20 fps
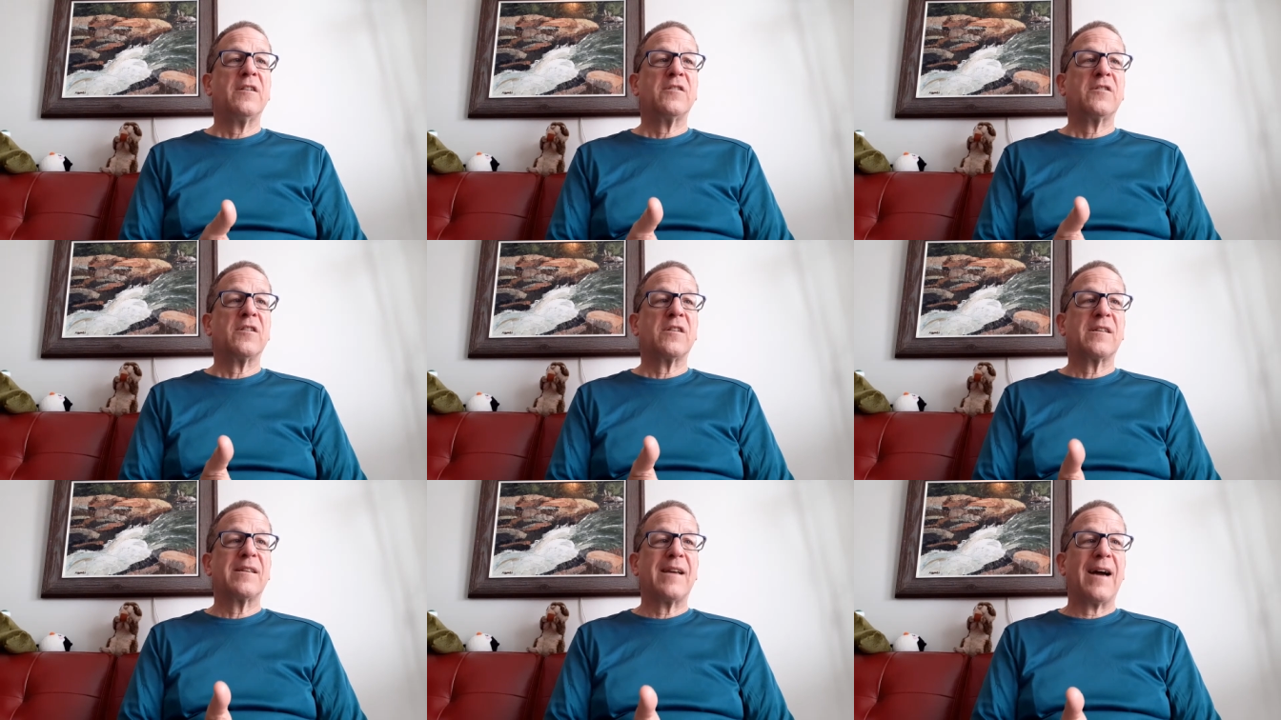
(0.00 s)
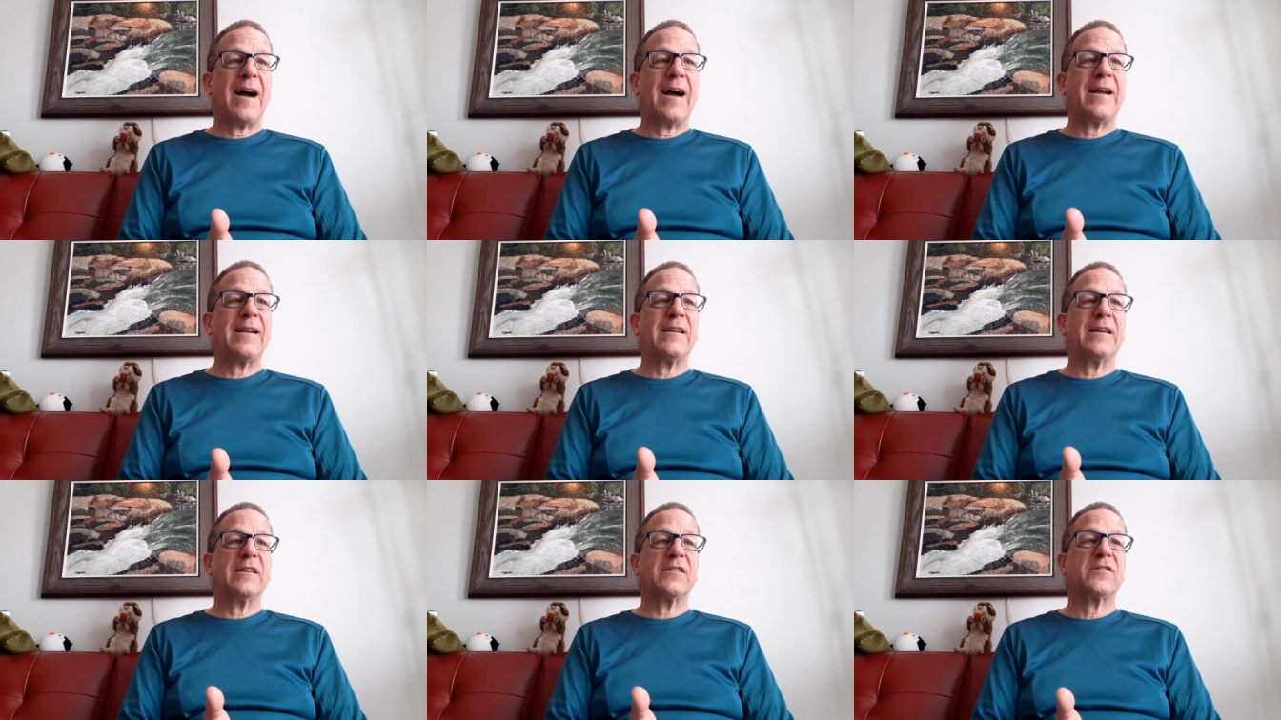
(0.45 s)
to
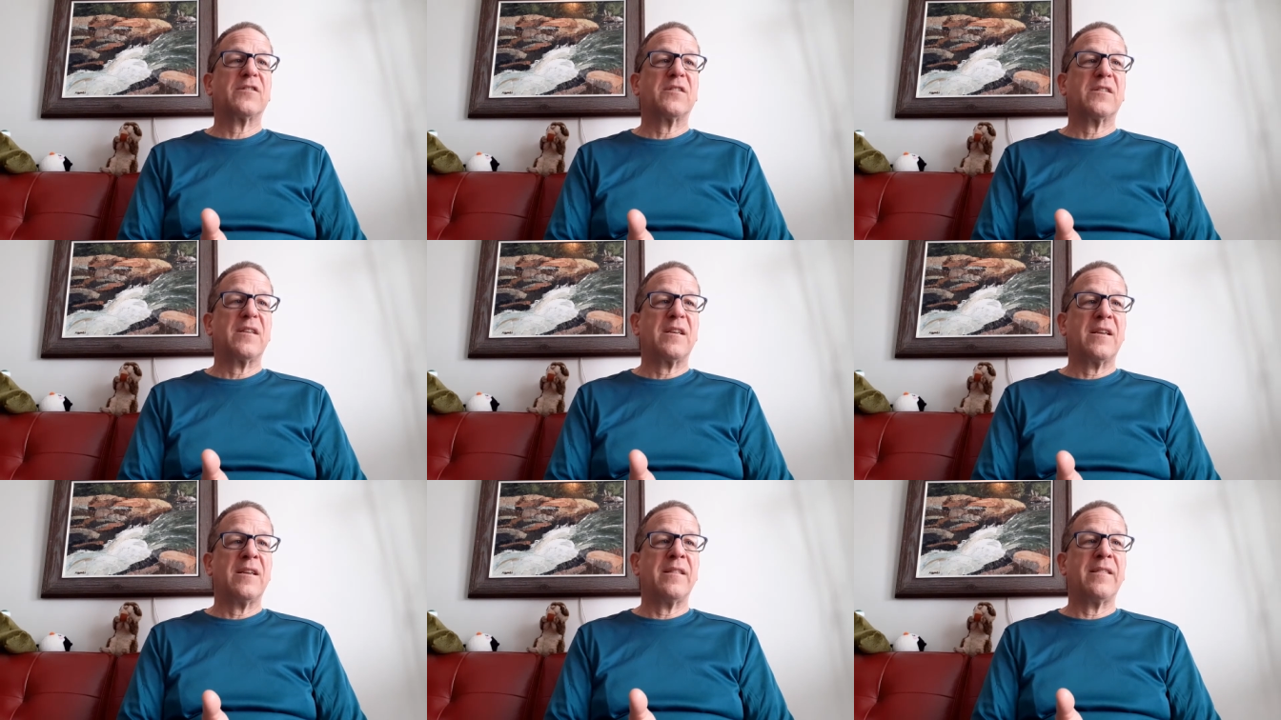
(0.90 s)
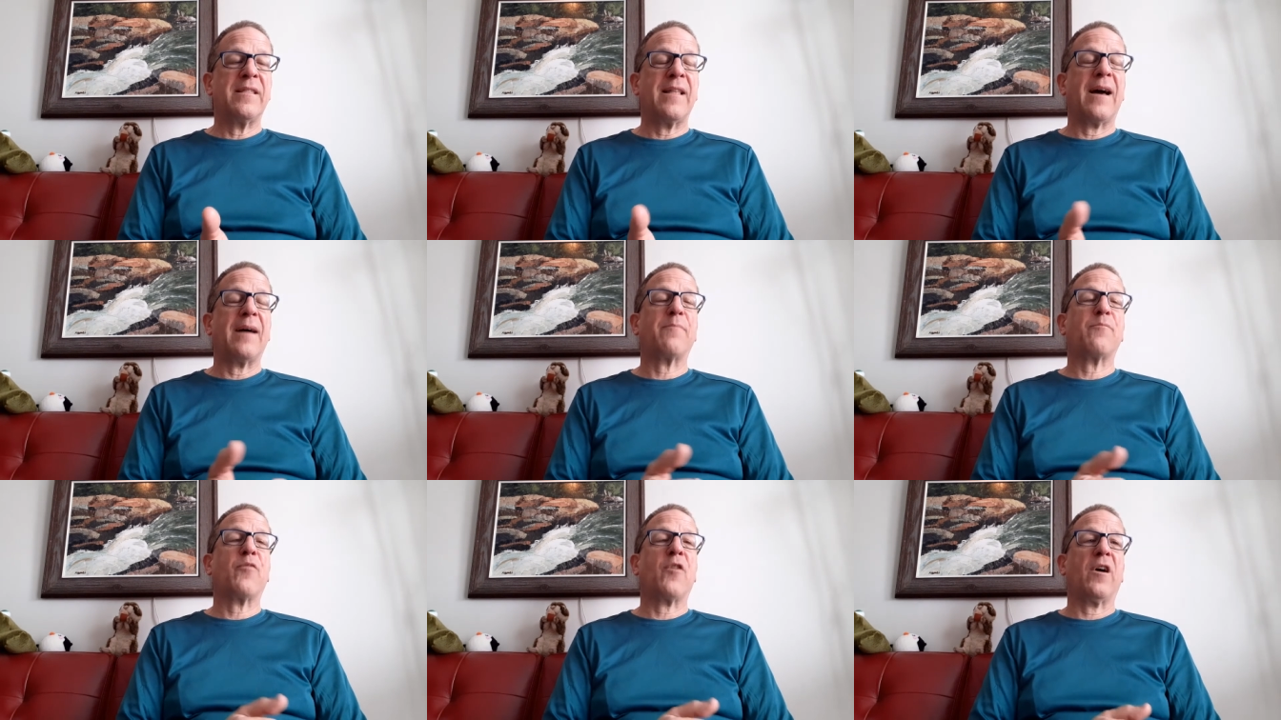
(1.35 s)
guide us in
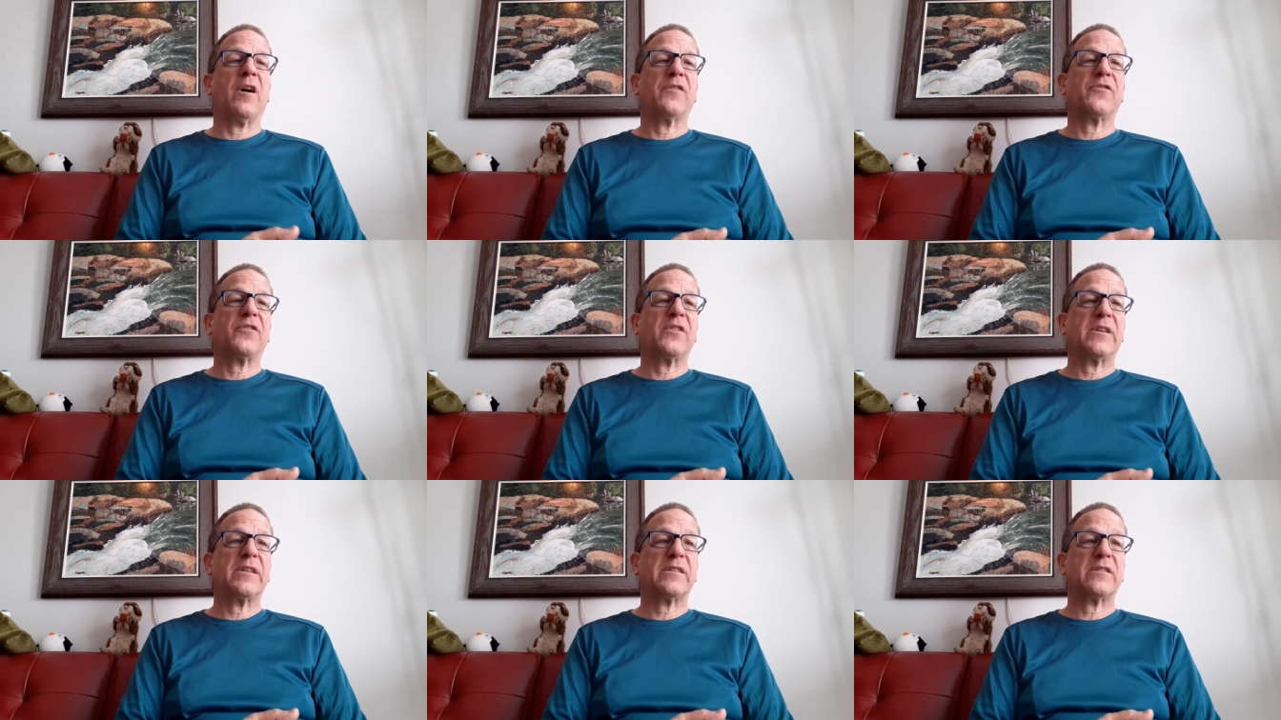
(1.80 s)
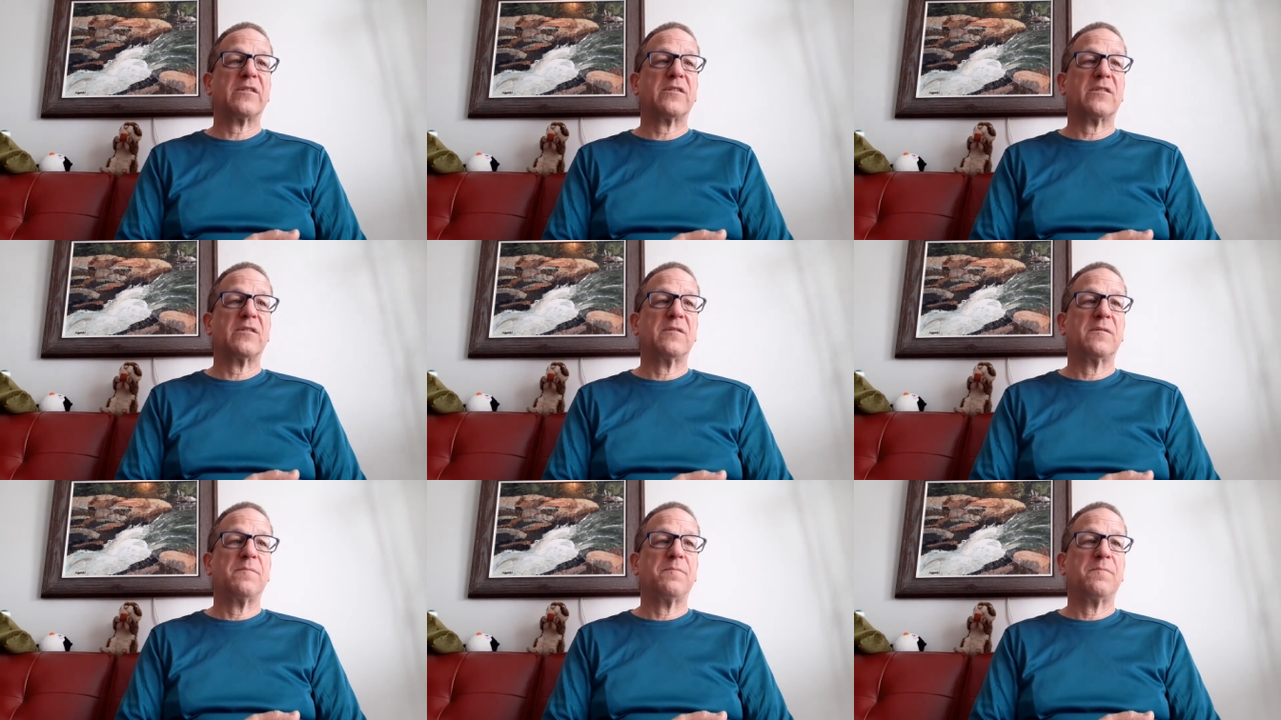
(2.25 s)
that process